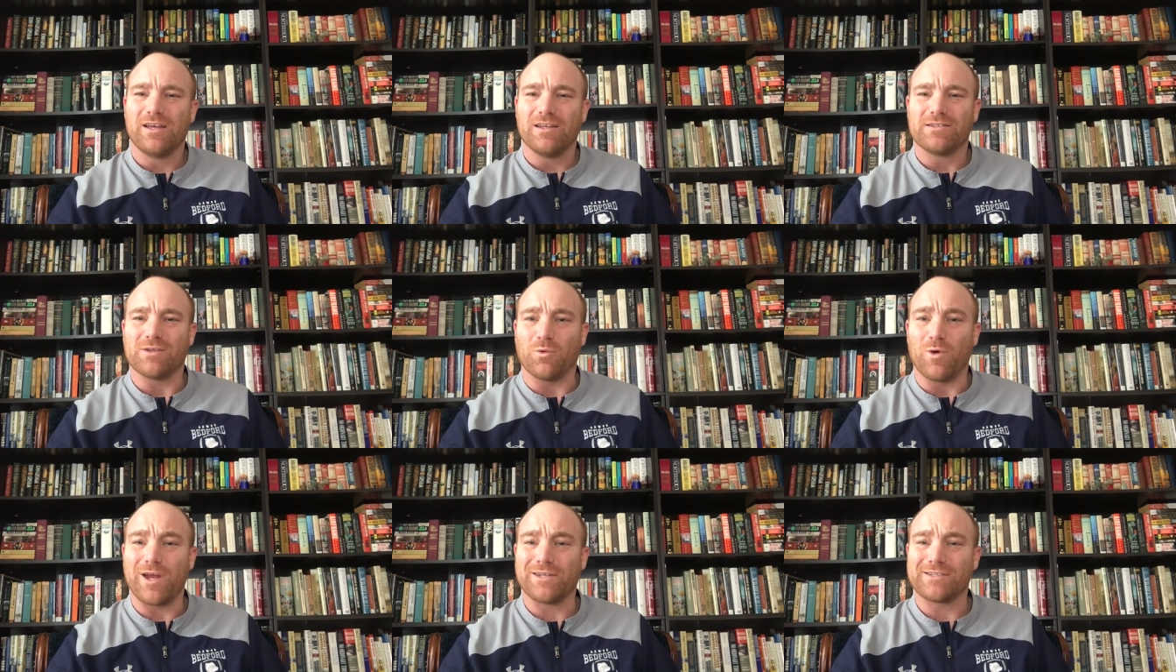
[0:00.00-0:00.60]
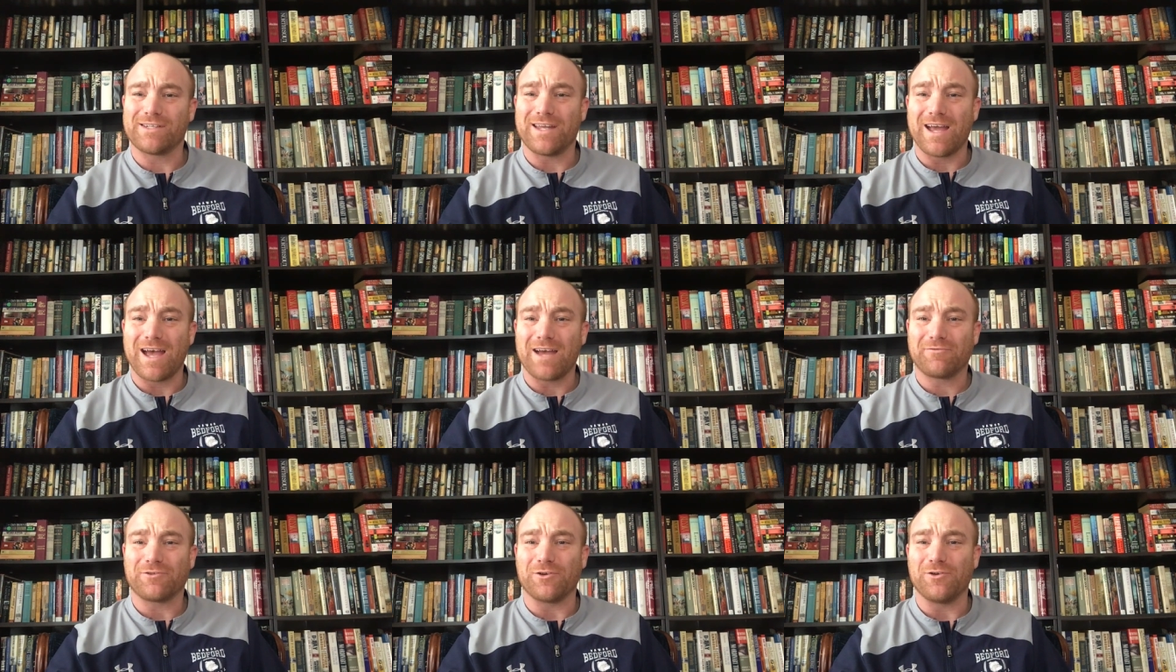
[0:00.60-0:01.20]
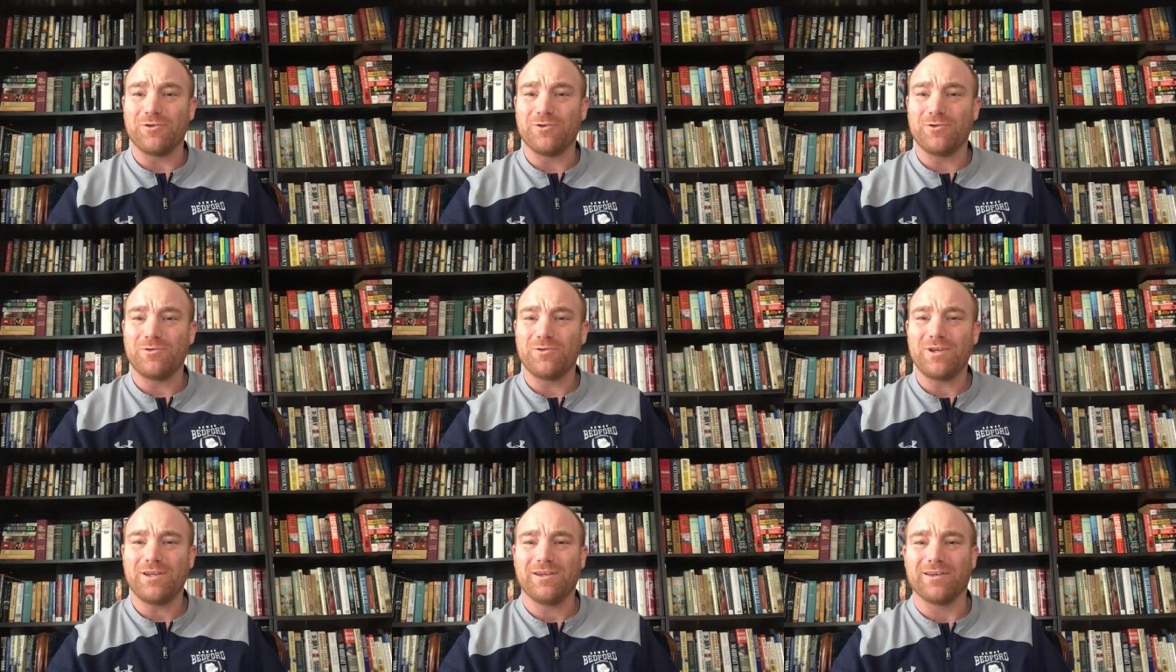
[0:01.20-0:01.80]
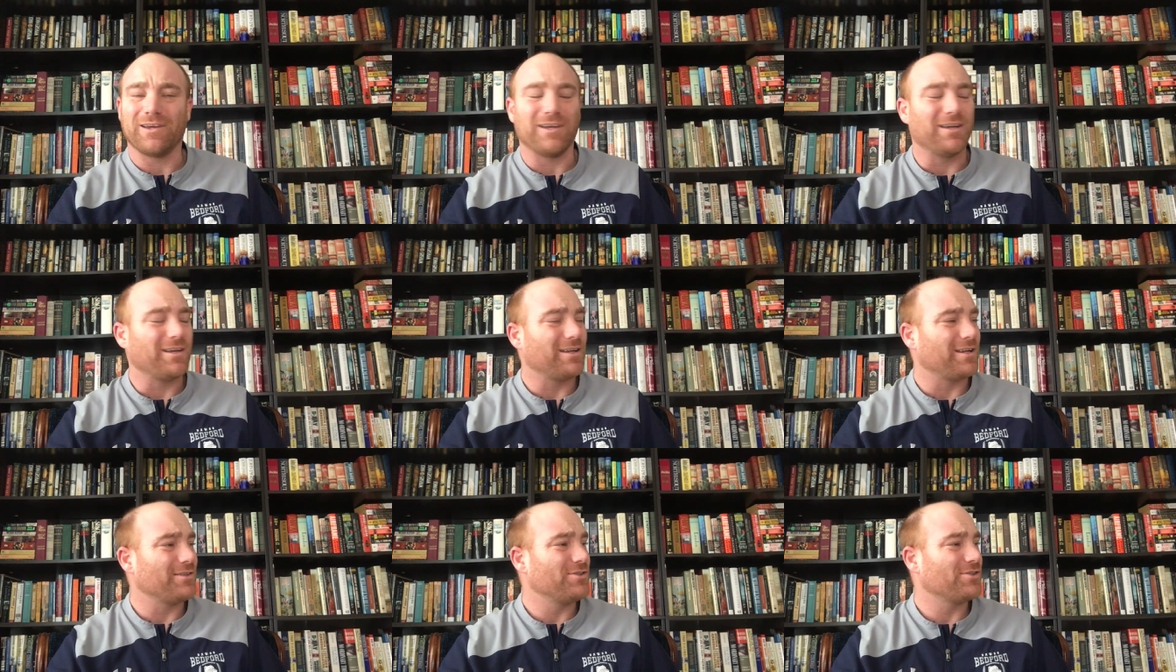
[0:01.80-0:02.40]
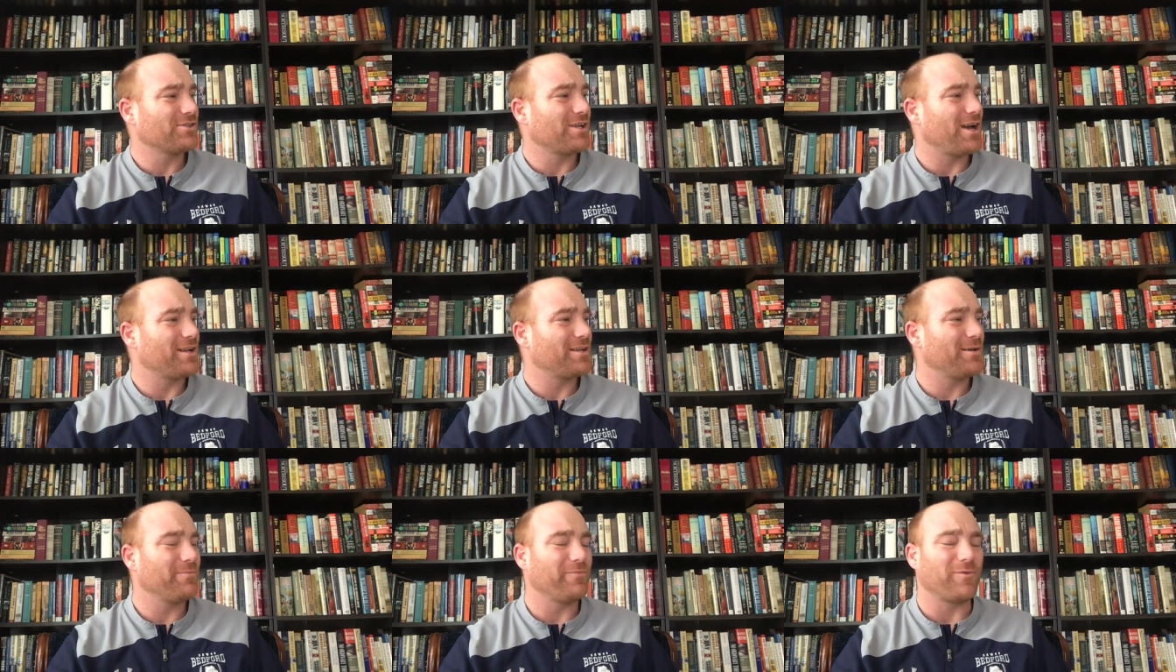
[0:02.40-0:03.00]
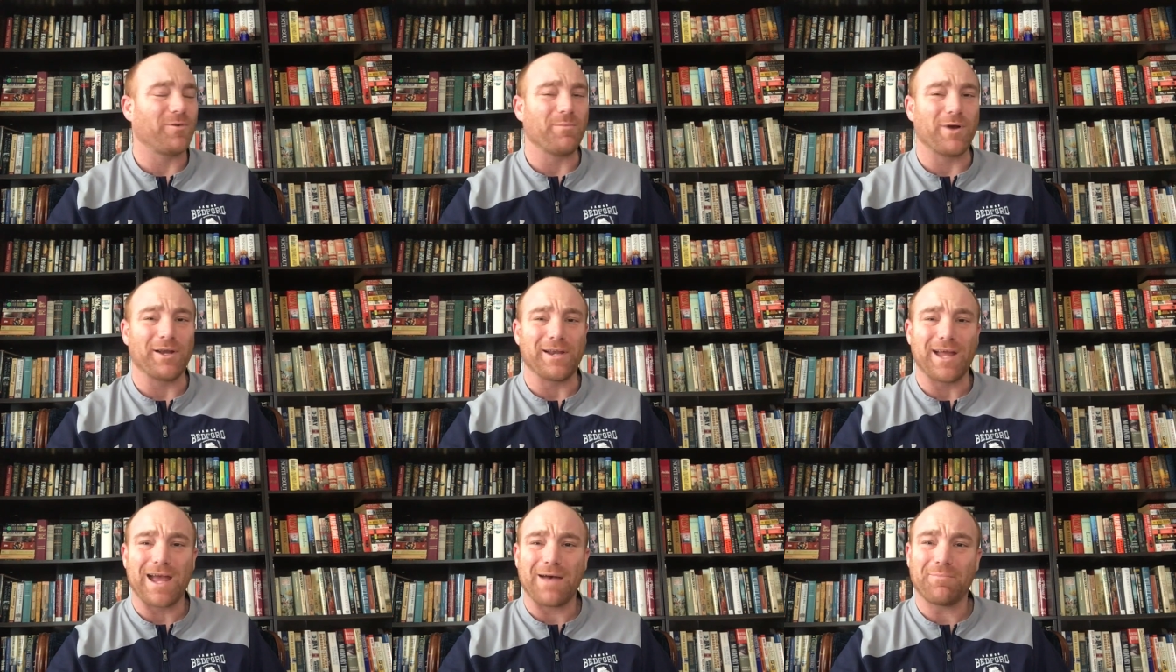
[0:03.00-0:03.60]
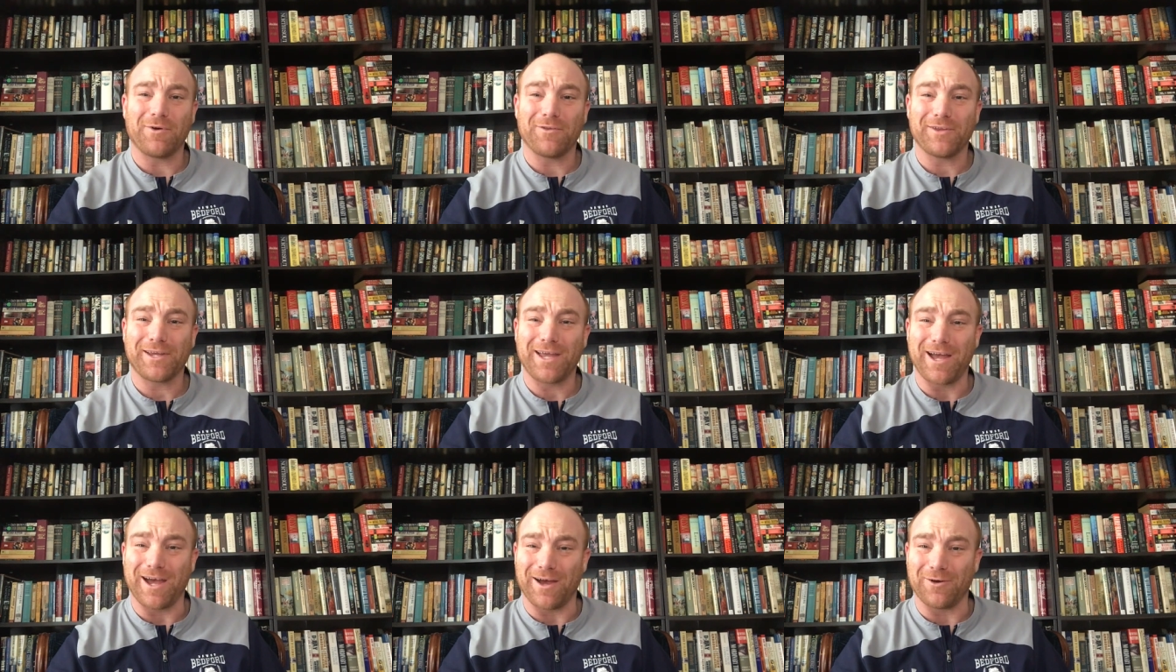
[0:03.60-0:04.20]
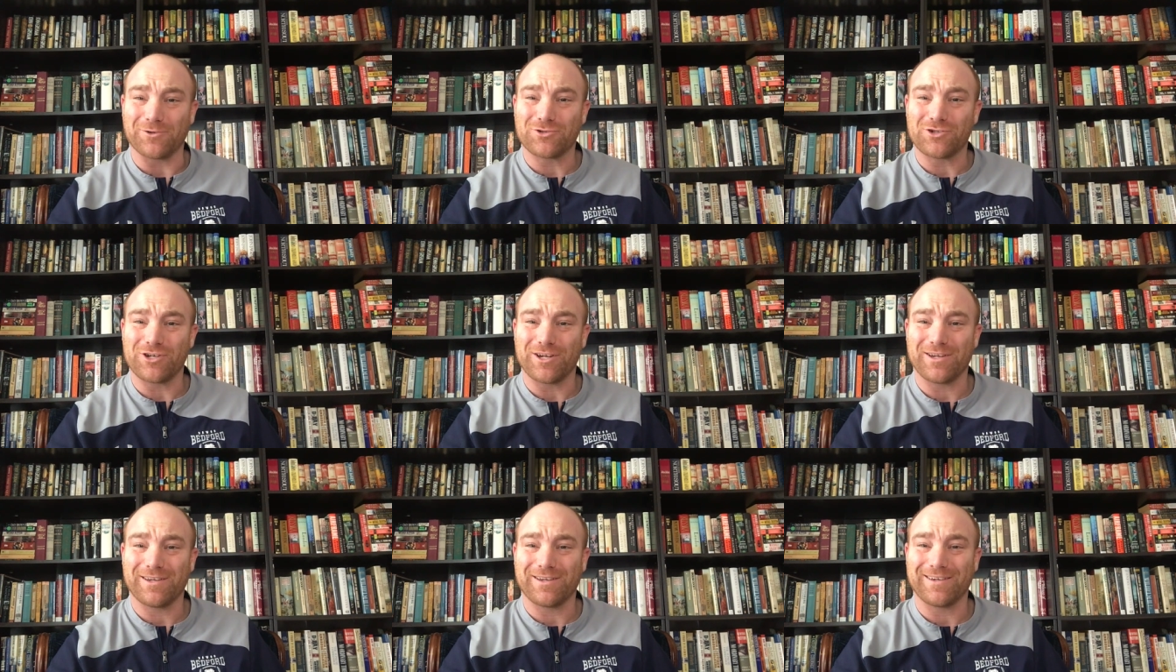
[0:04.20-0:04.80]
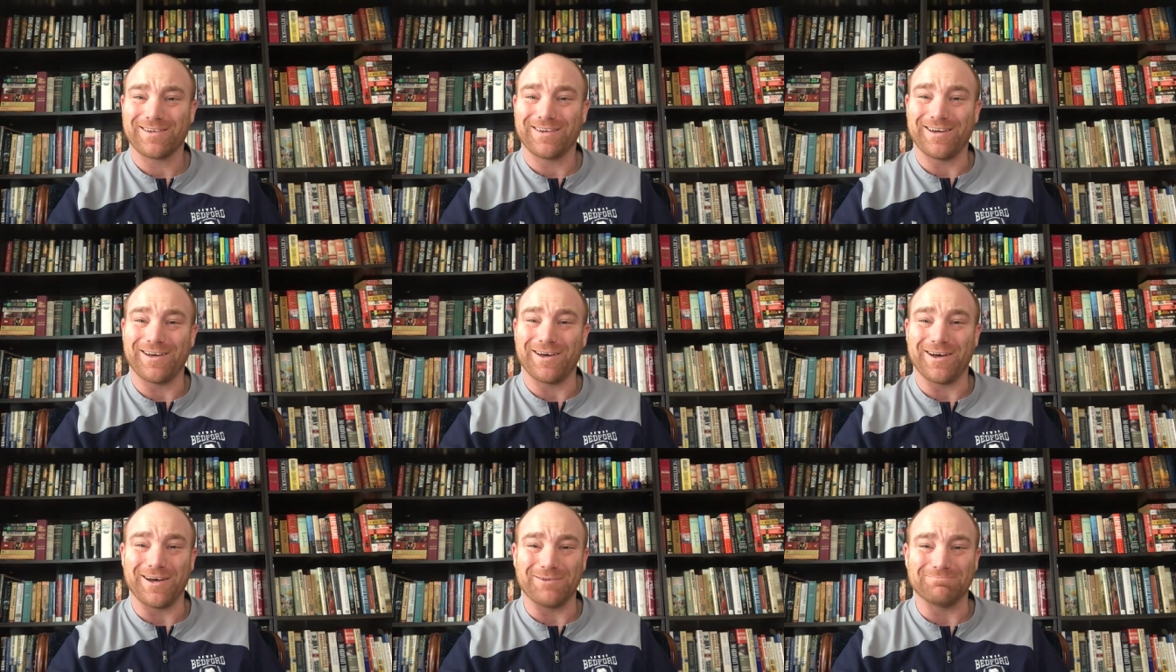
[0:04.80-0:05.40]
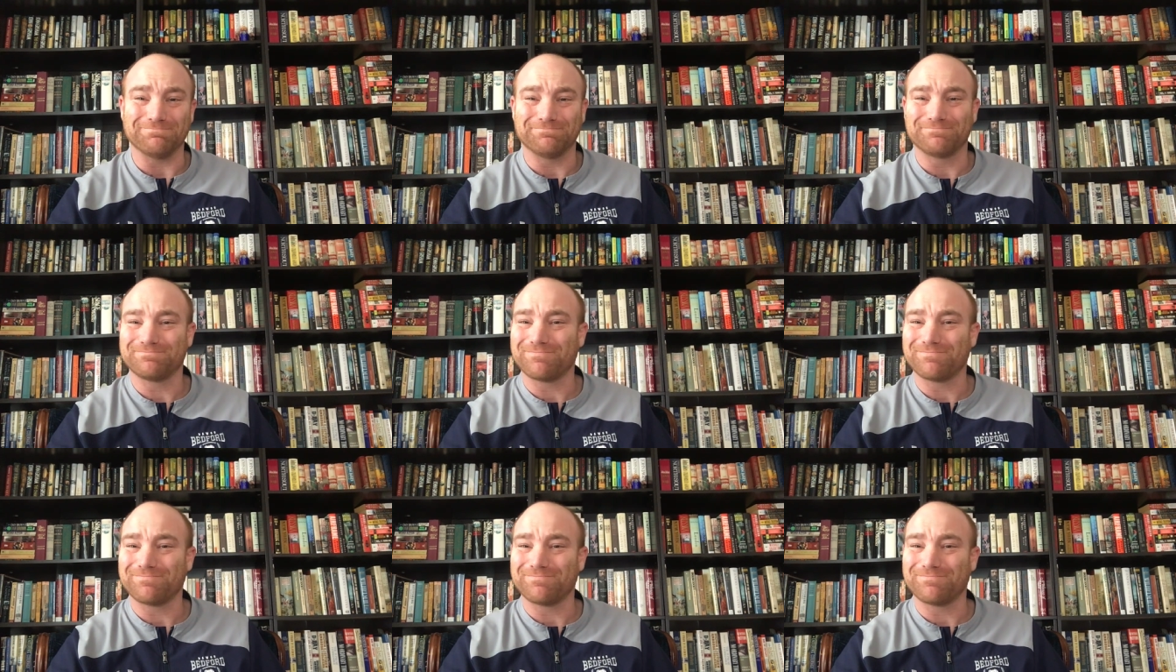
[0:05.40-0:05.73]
it's a Wednesday afternoon, and I just got up from my nap on the couch. Um,